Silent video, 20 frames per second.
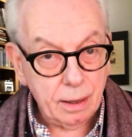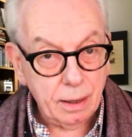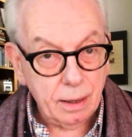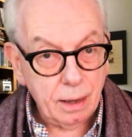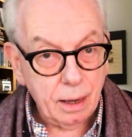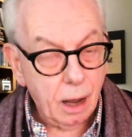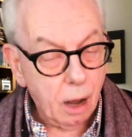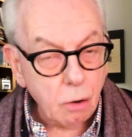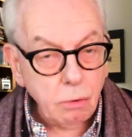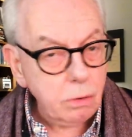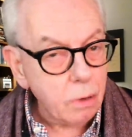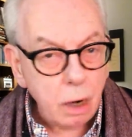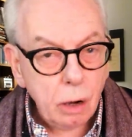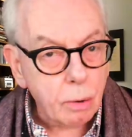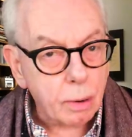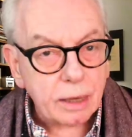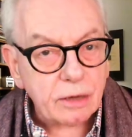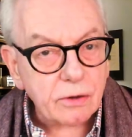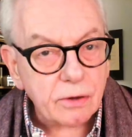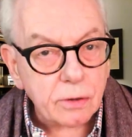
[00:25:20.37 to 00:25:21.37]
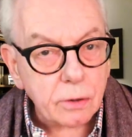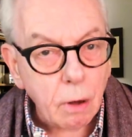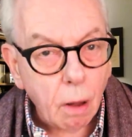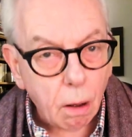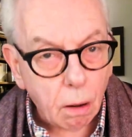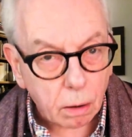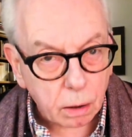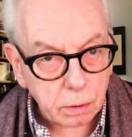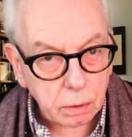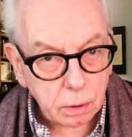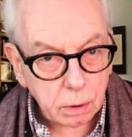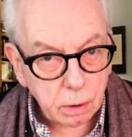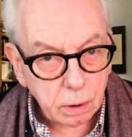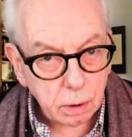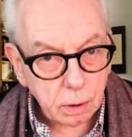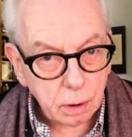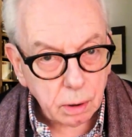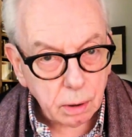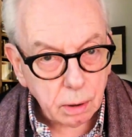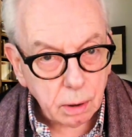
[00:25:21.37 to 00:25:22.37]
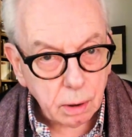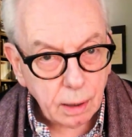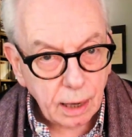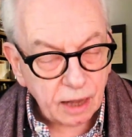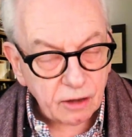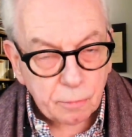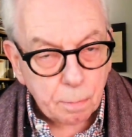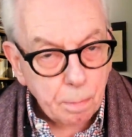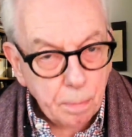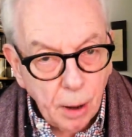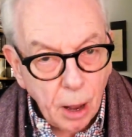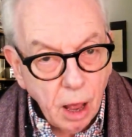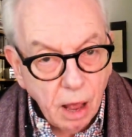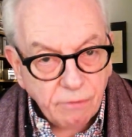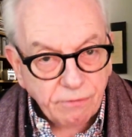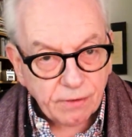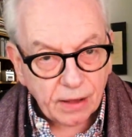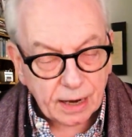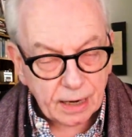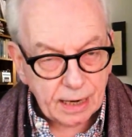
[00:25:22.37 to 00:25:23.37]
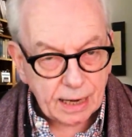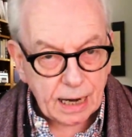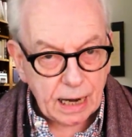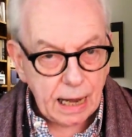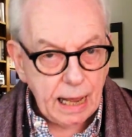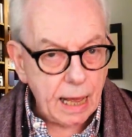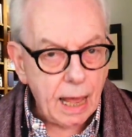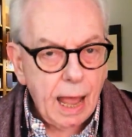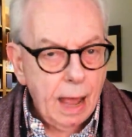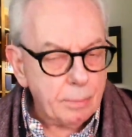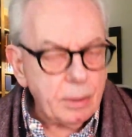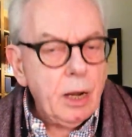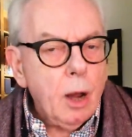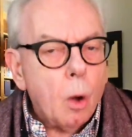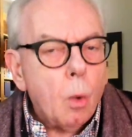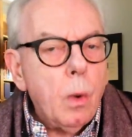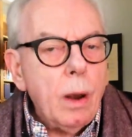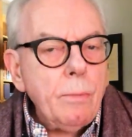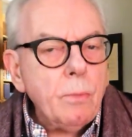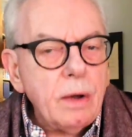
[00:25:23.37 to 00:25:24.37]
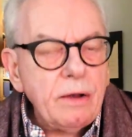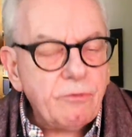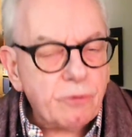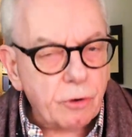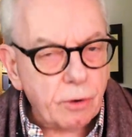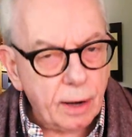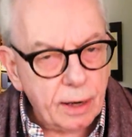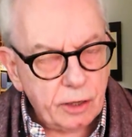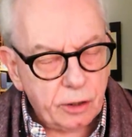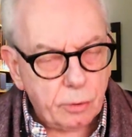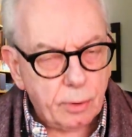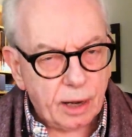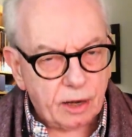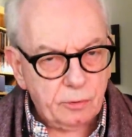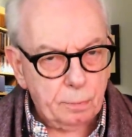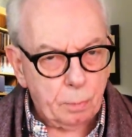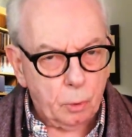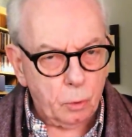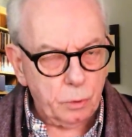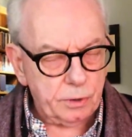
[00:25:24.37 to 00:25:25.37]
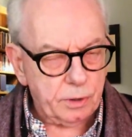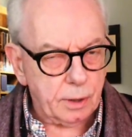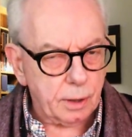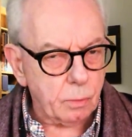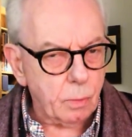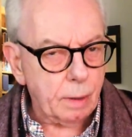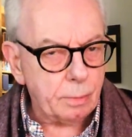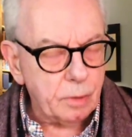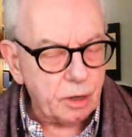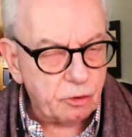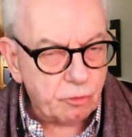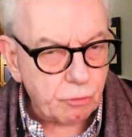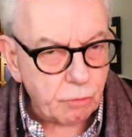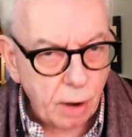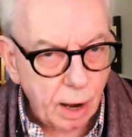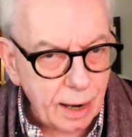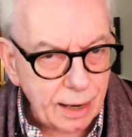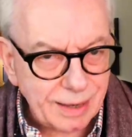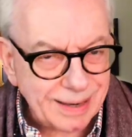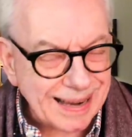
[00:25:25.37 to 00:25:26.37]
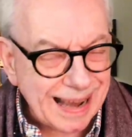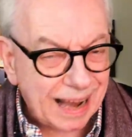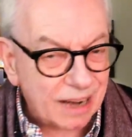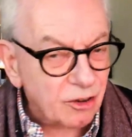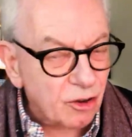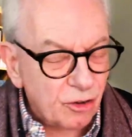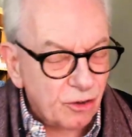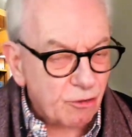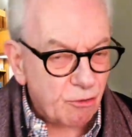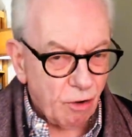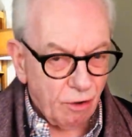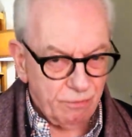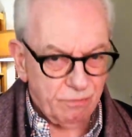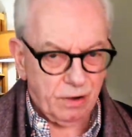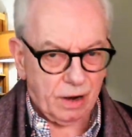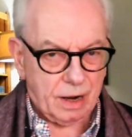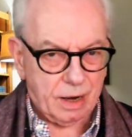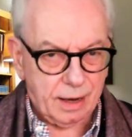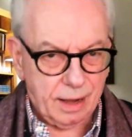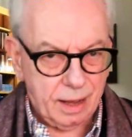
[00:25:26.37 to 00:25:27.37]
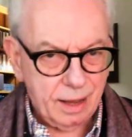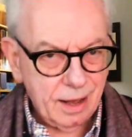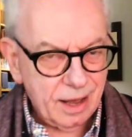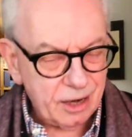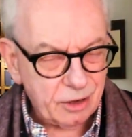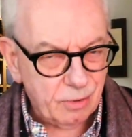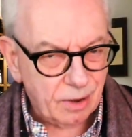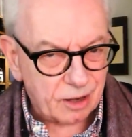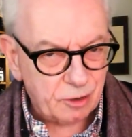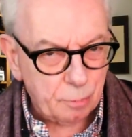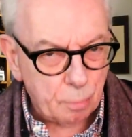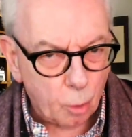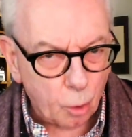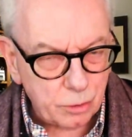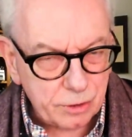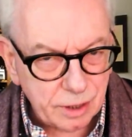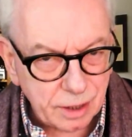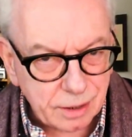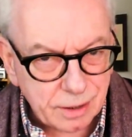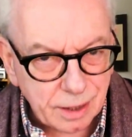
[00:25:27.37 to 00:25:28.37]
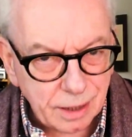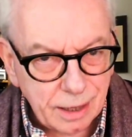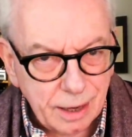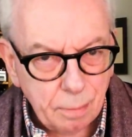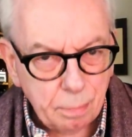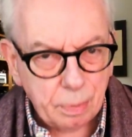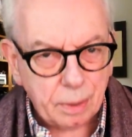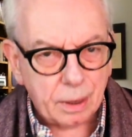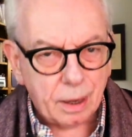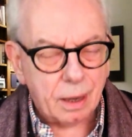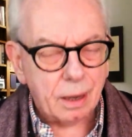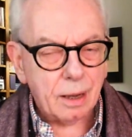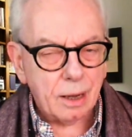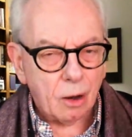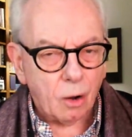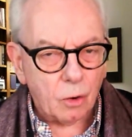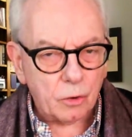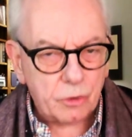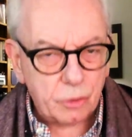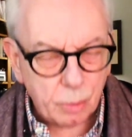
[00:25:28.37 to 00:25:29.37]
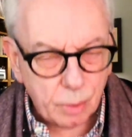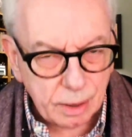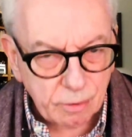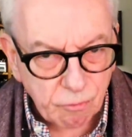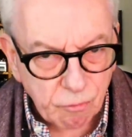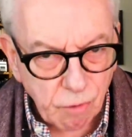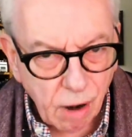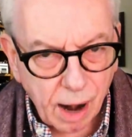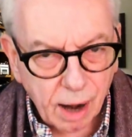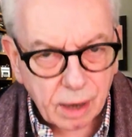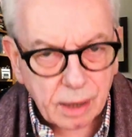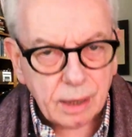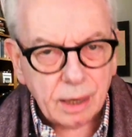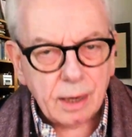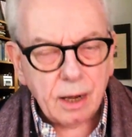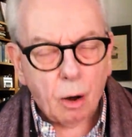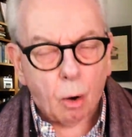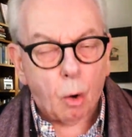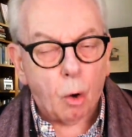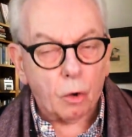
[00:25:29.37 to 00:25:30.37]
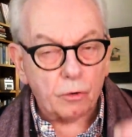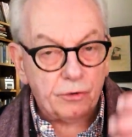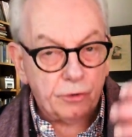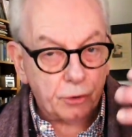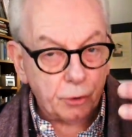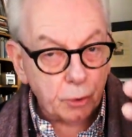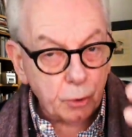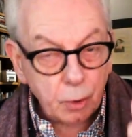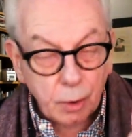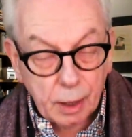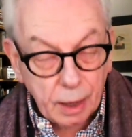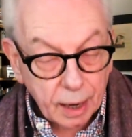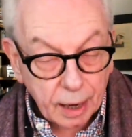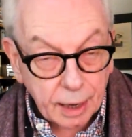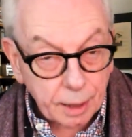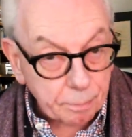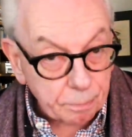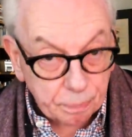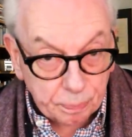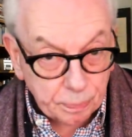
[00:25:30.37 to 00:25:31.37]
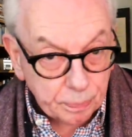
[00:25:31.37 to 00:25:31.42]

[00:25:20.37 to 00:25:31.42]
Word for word: Oh no, it's not. It's perfectly clear. I mean, when we've tried to export it, when we tried catastrophically to export it to Libya or to Iraq or to um,